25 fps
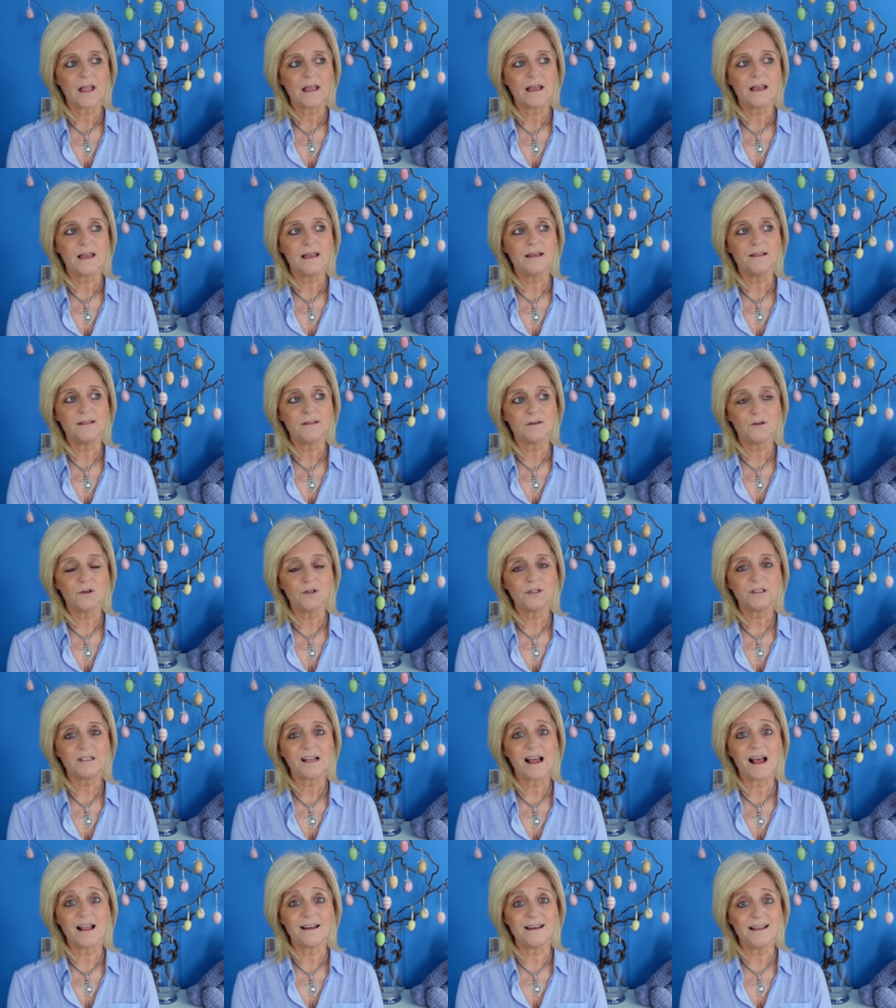he
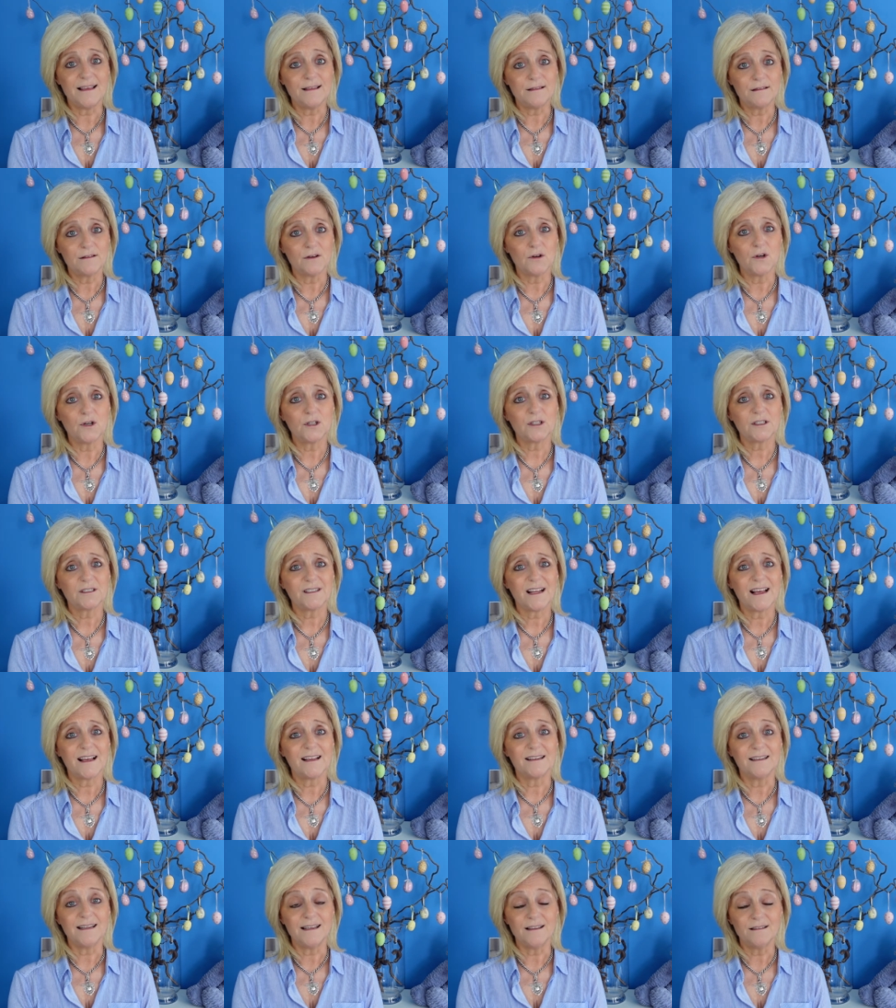thought and he thought
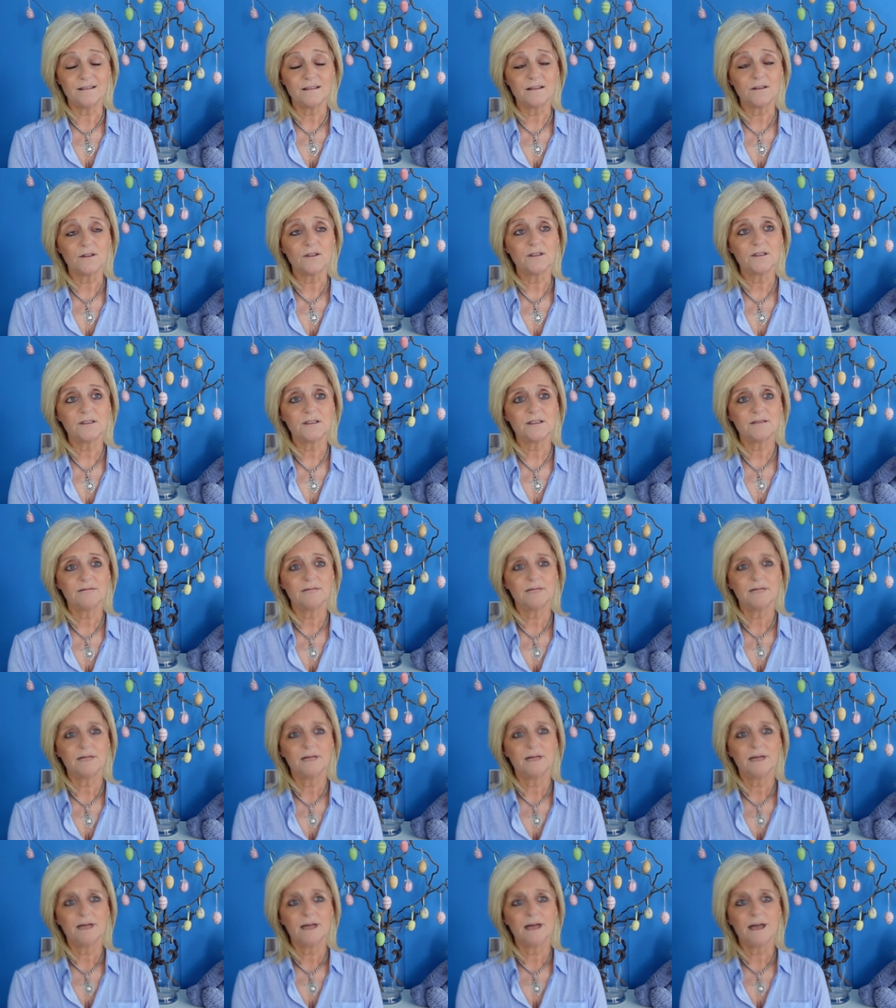and he thought,
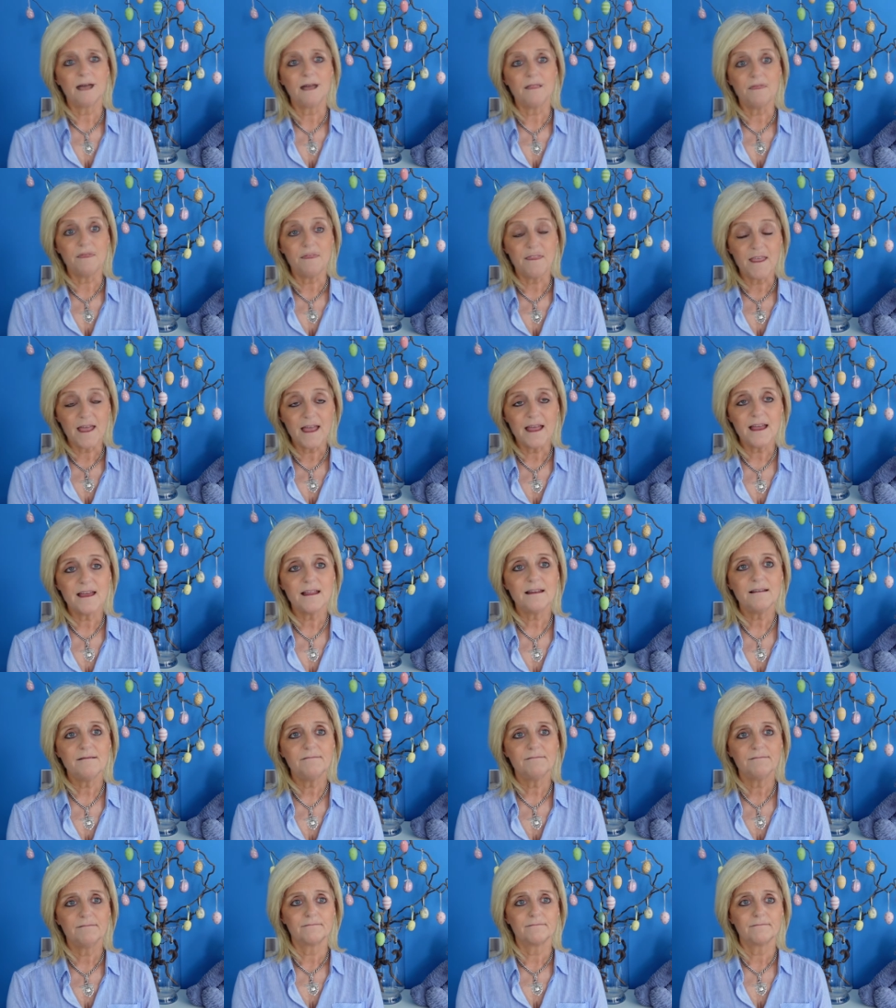and
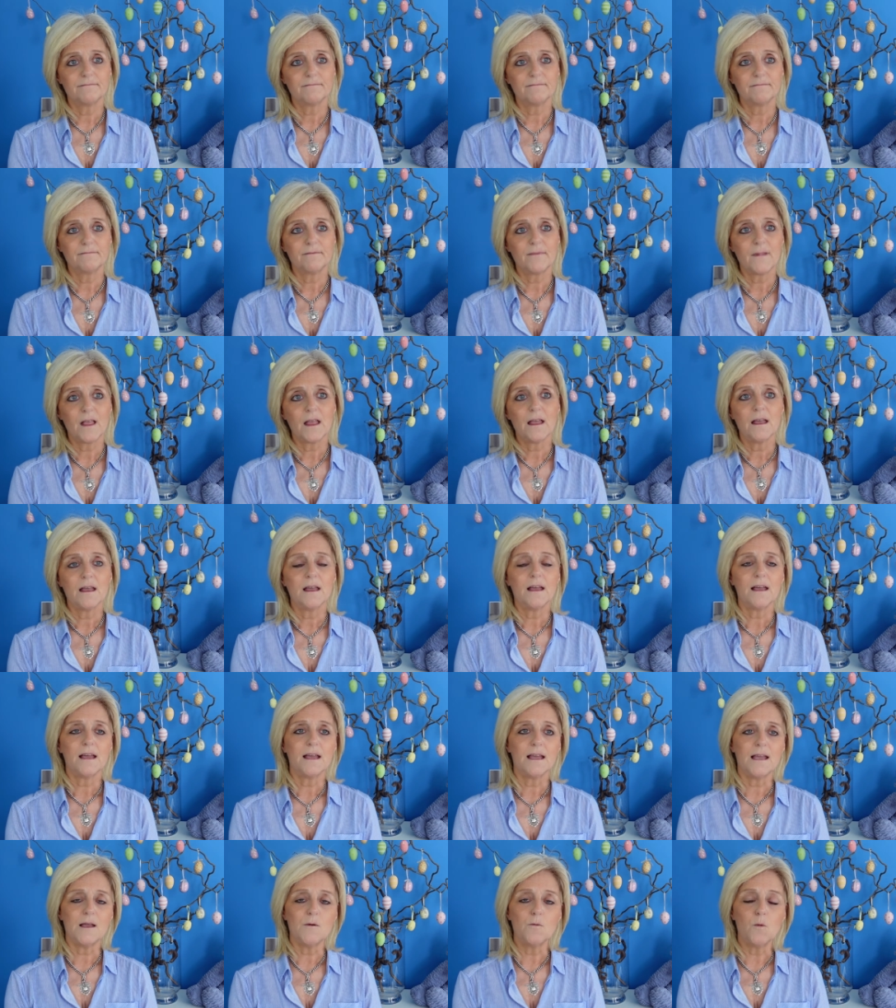then
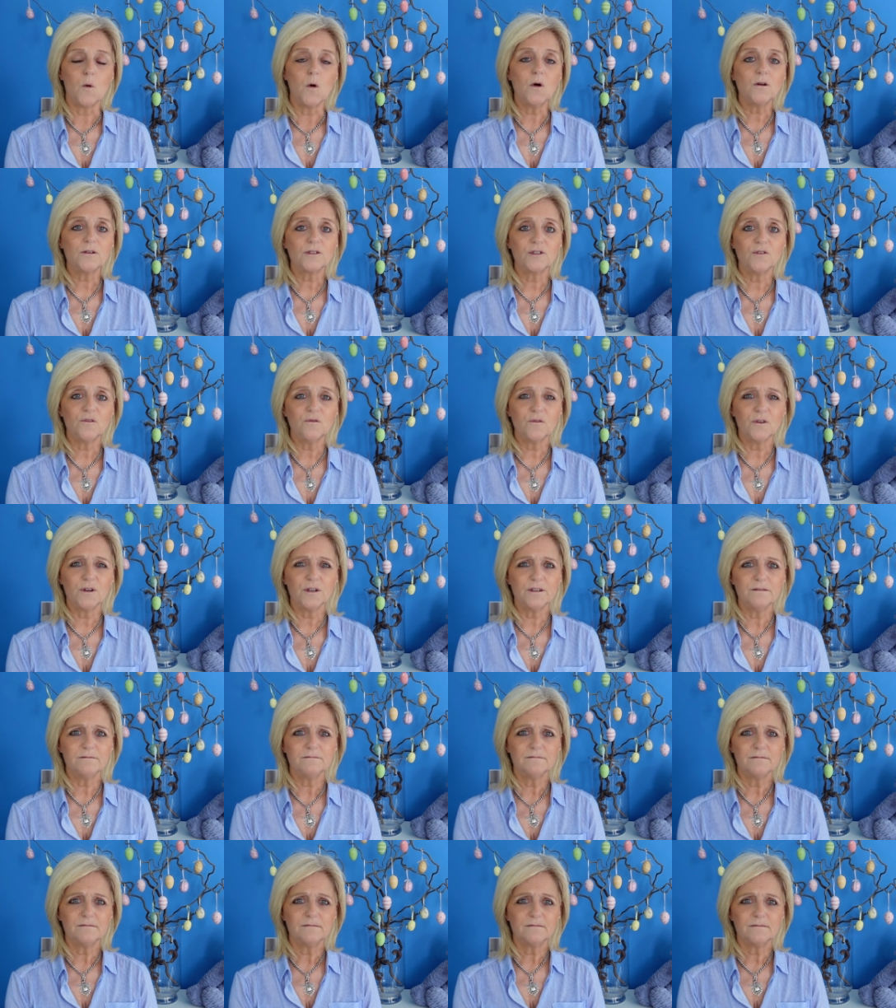he walked over
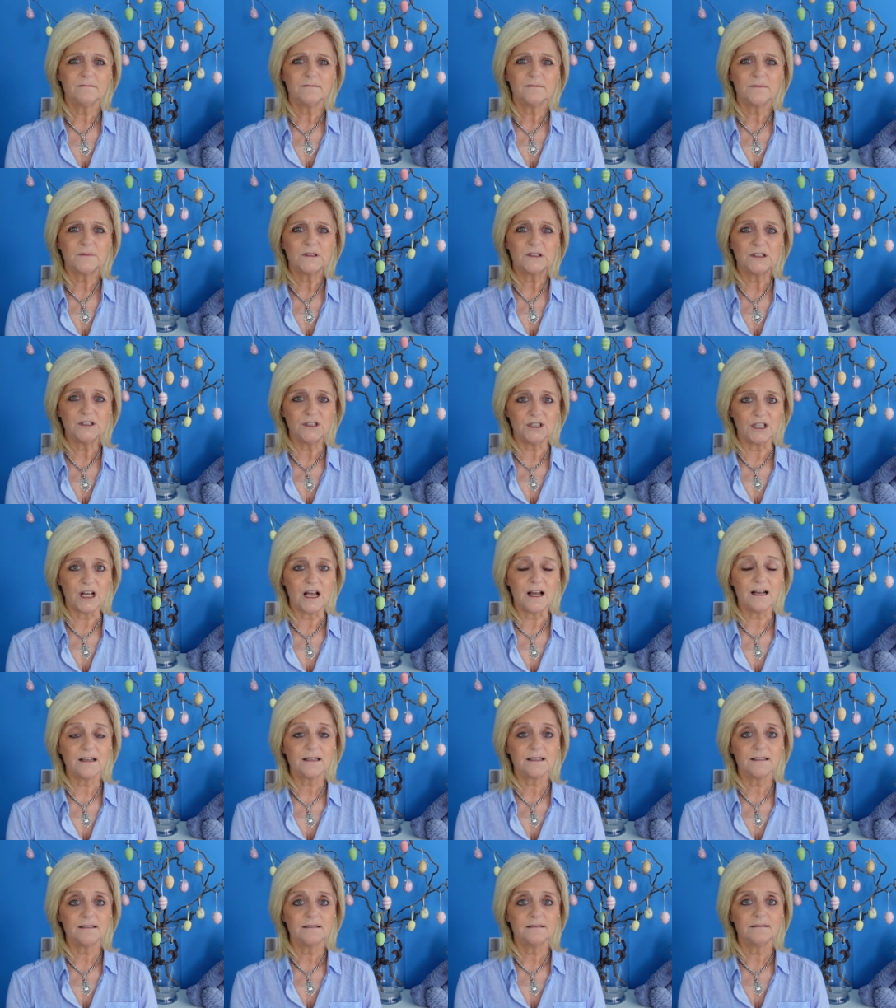to
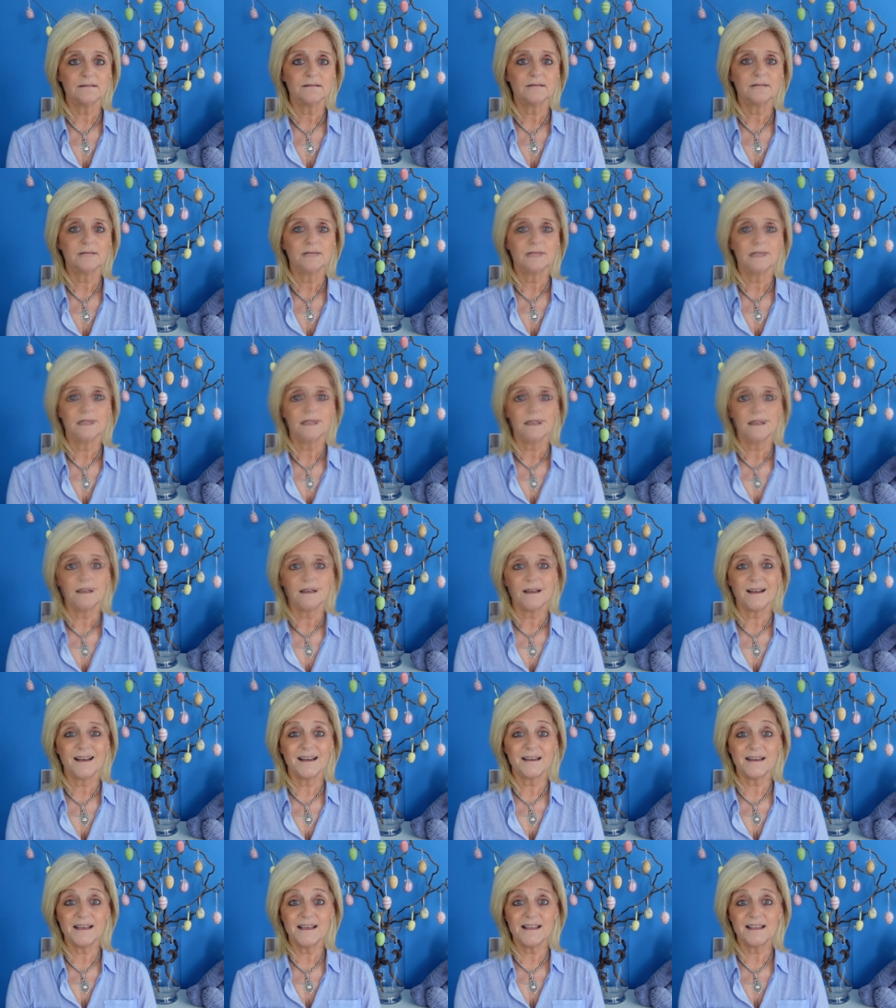Jack
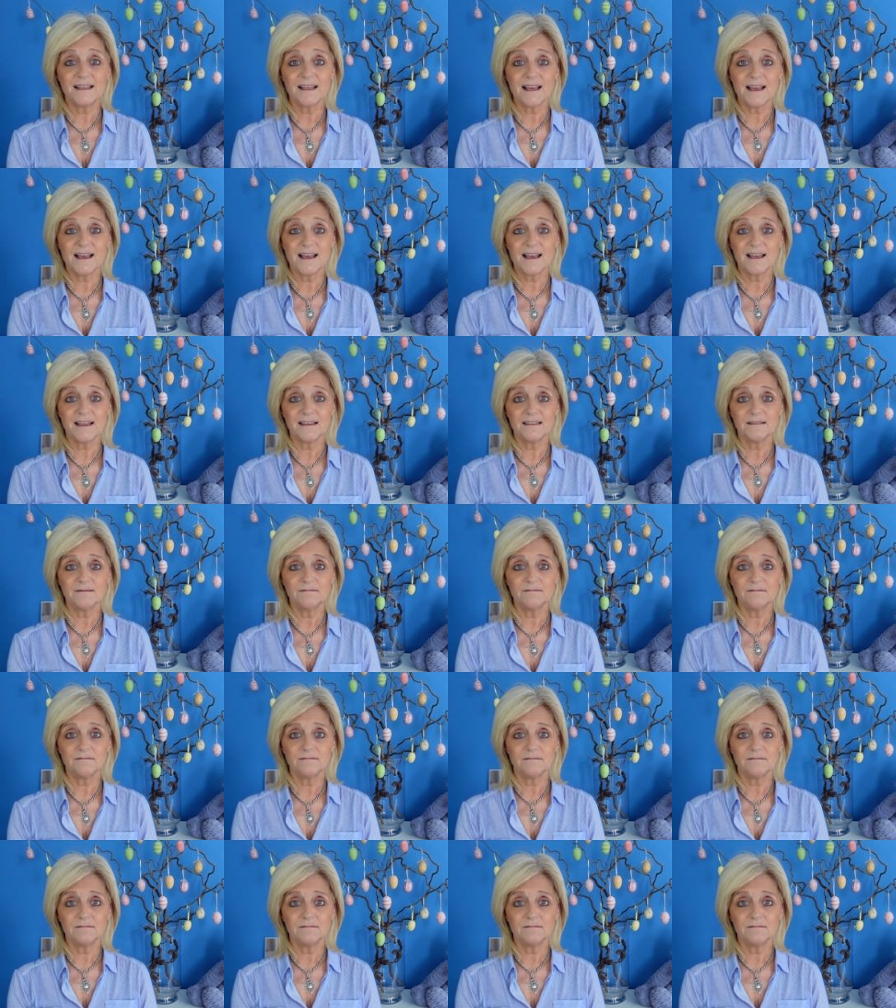and he said,